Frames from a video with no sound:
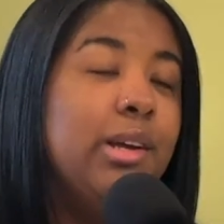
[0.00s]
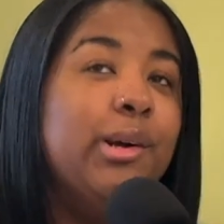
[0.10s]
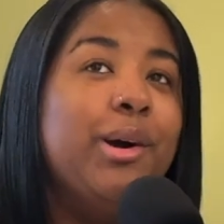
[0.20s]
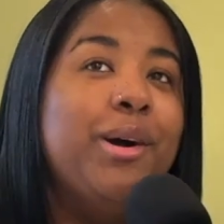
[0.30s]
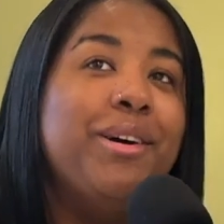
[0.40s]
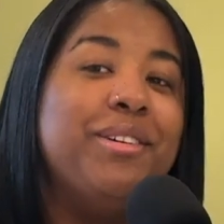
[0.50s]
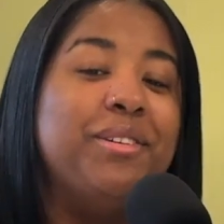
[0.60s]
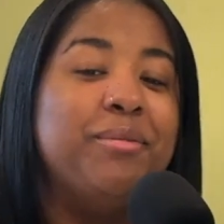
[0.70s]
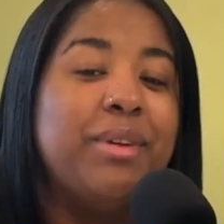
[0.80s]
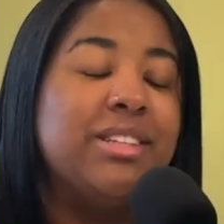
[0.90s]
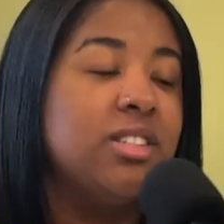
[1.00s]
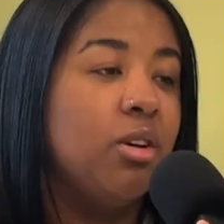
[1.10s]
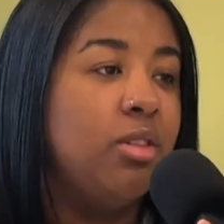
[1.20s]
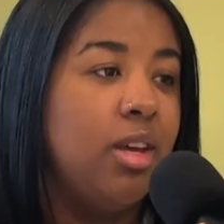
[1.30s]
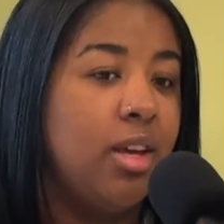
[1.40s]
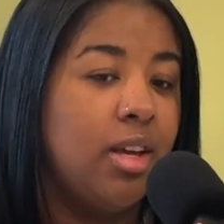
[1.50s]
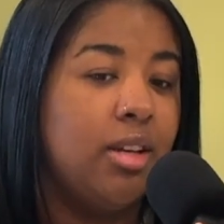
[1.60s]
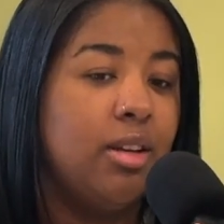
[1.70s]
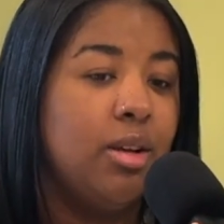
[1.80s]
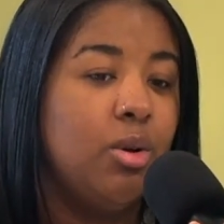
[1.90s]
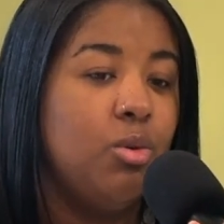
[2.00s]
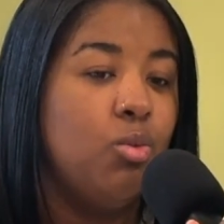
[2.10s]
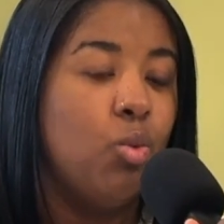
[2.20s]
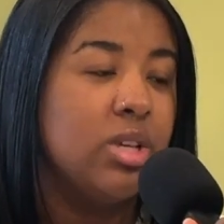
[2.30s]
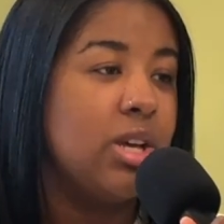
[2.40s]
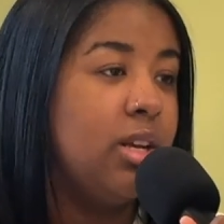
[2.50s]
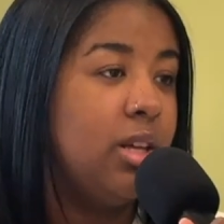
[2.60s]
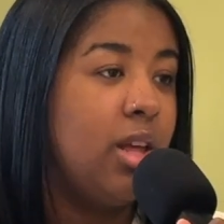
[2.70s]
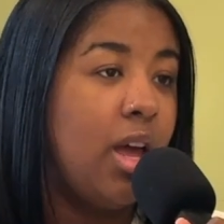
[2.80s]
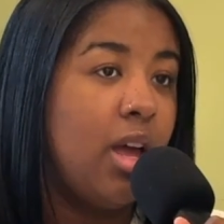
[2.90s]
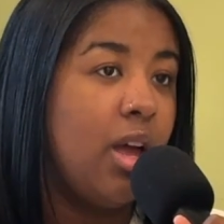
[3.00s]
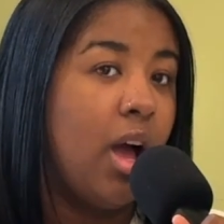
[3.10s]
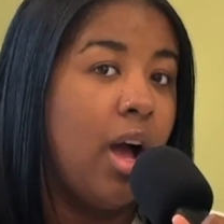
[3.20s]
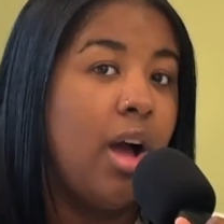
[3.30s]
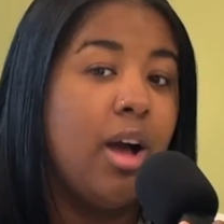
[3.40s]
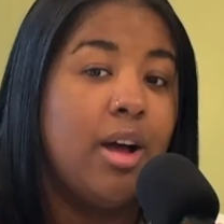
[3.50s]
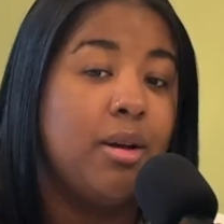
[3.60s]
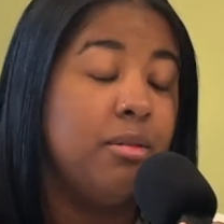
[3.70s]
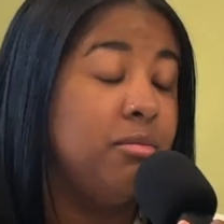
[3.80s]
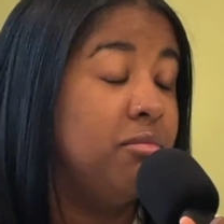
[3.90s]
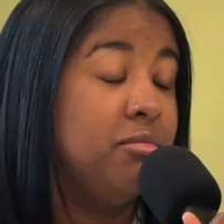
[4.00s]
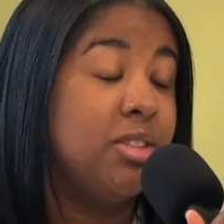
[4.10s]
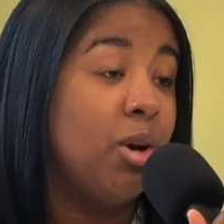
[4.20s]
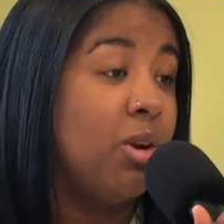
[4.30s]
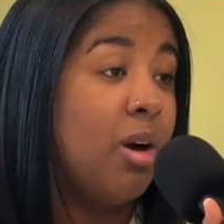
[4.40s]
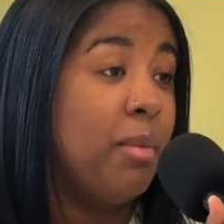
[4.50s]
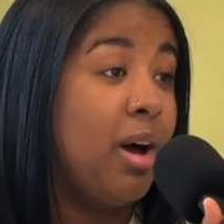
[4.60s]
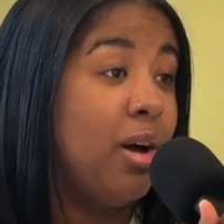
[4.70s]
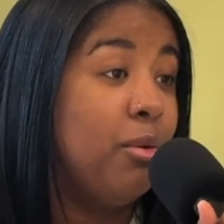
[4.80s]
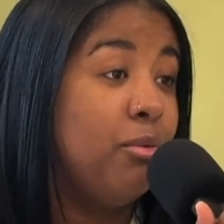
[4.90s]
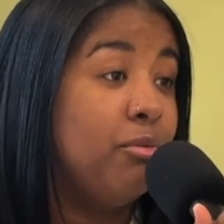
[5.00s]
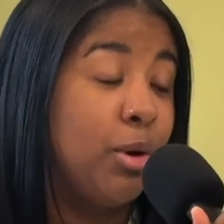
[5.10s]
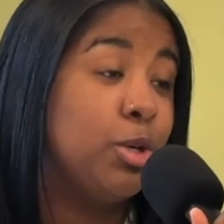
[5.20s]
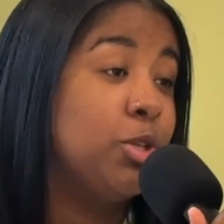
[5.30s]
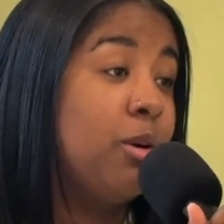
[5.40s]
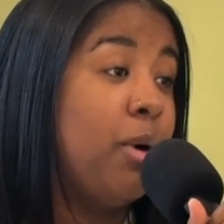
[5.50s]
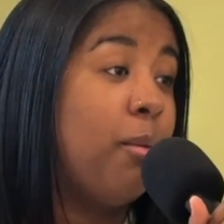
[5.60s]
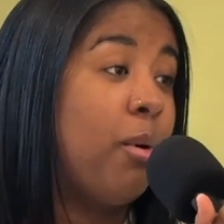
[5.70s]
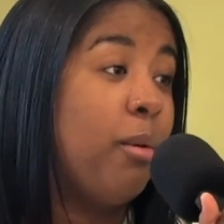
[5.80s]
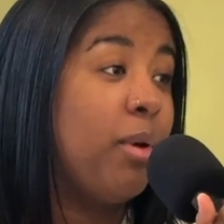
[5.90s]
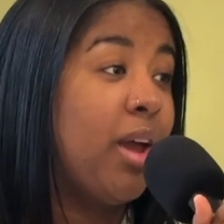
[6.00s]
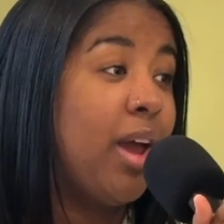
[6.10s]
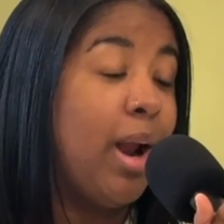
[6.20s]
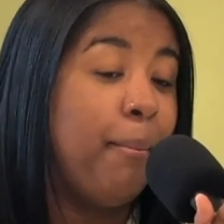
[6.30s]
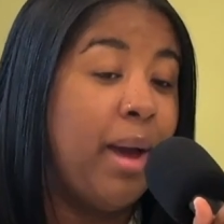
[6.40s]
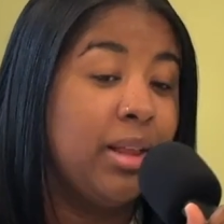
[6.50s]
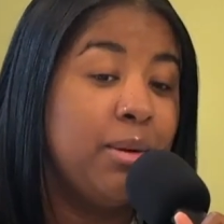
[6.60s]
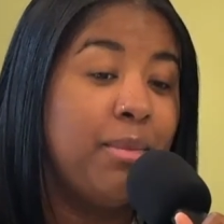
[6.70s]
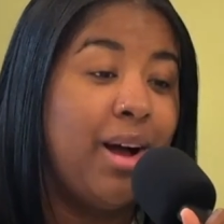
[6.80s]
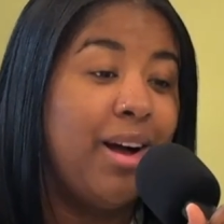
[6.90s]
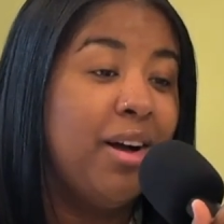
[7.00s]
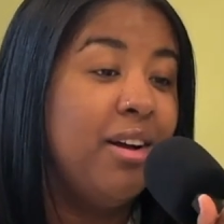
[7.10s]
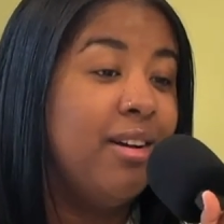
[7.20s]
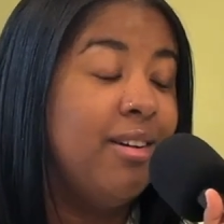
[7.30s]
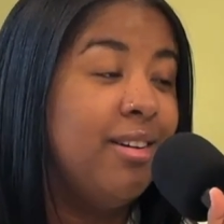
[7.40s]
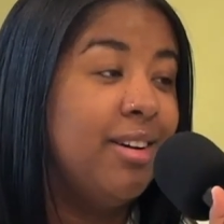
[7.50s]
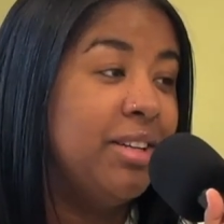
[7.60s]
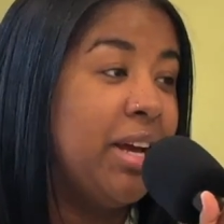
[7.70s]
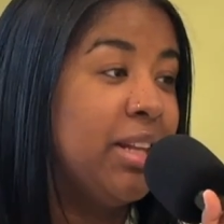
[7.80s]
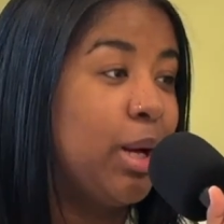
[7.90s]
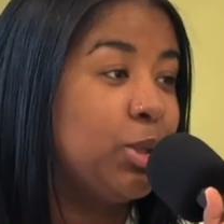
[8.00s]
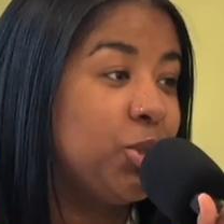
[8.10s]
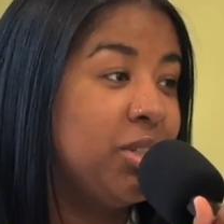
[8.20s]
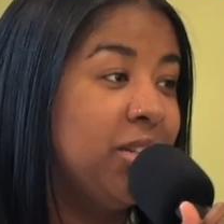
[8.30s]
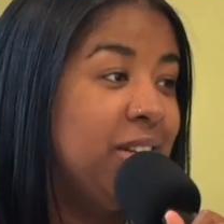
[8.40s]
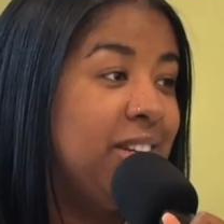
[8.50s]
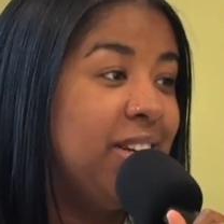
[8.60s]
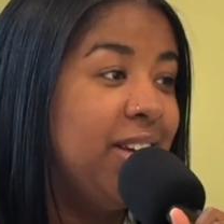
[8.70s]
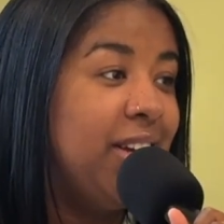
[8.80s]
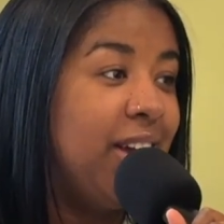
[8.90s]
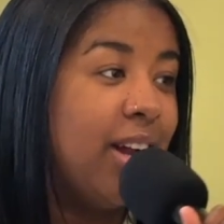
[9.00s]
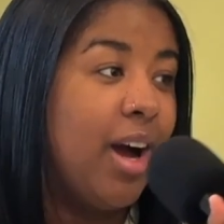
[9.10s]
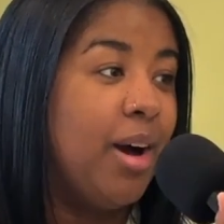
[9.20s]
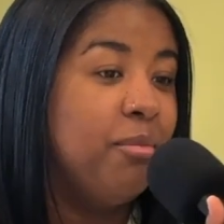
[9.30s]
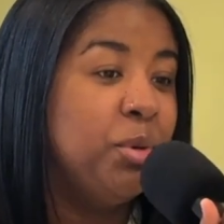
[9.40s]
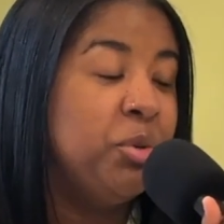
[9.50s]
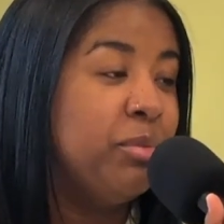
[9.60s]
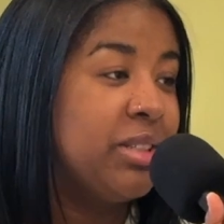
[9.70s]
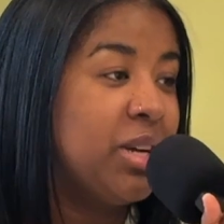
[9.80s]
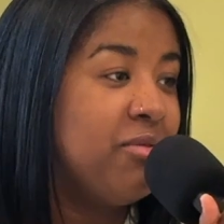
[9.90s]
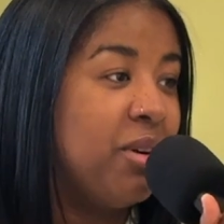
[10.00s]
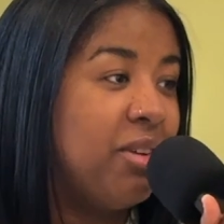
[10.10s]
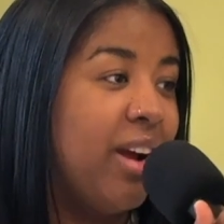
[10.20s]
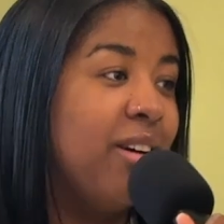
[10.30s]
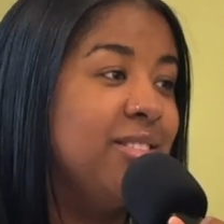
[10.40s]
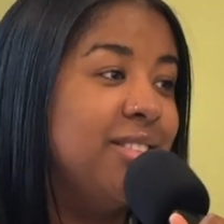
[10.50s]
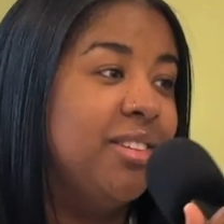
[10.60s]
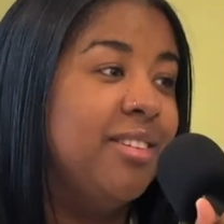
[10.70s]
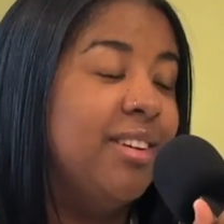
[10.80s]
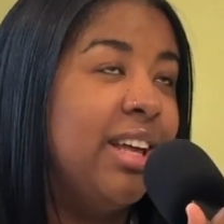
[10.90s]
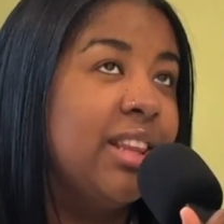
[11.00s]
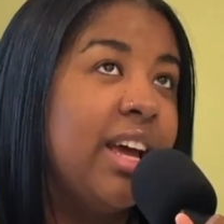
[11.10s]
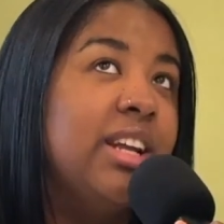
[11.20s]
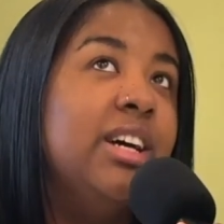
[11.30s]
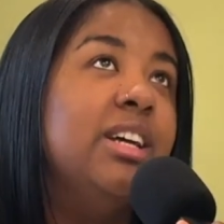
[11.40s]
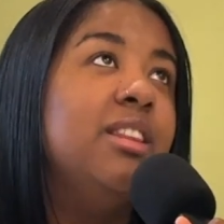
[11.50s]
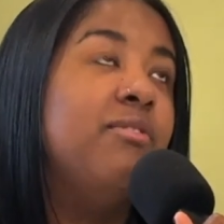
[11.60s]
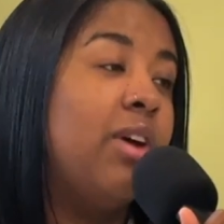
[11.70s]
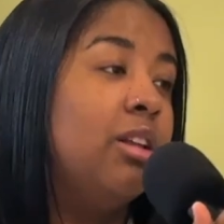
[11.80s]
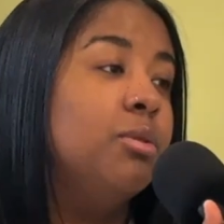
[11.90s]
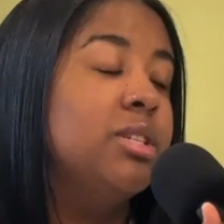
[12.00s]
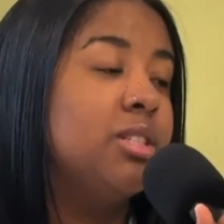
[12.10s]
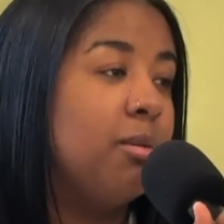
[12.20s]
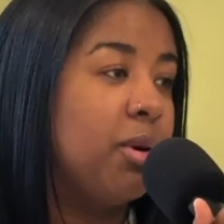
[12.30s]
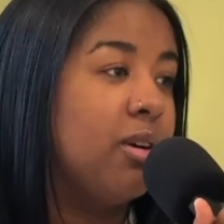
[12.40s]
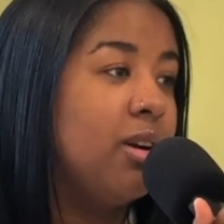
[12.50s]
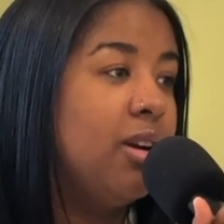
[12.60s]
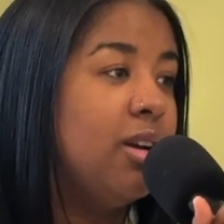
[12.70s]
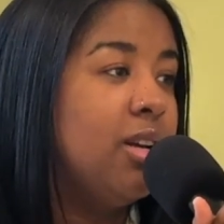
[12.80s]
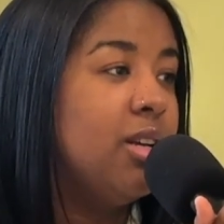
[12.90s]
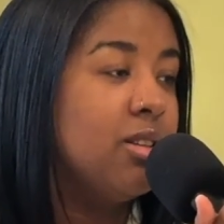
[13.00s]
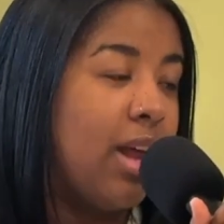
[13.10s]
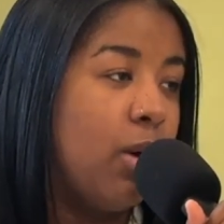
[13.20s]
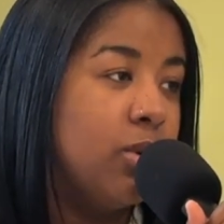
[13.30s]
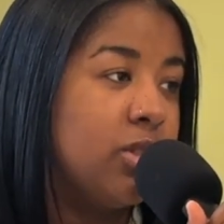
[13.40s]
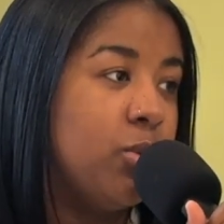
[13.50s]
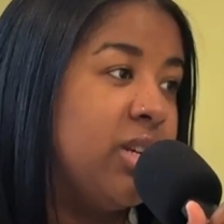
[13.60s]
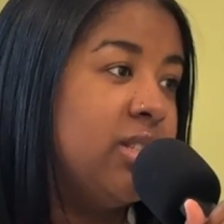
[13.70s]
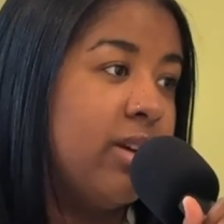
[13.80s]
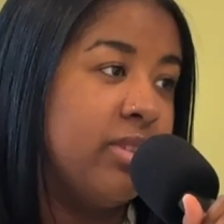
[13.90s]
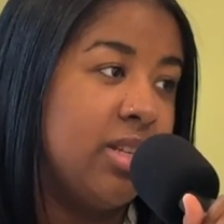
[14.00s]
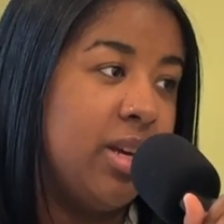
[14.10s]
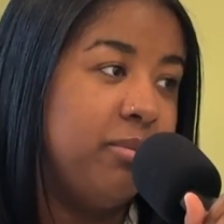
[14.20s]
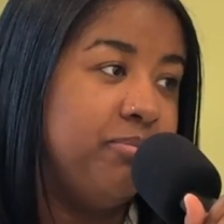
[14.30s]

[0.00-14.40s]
And so then once I did that, I sold all my furniture in my apartment and I packed up my Hyundai Elantra. And I moved myself on down to Atlanta the following summer. So that was 2017.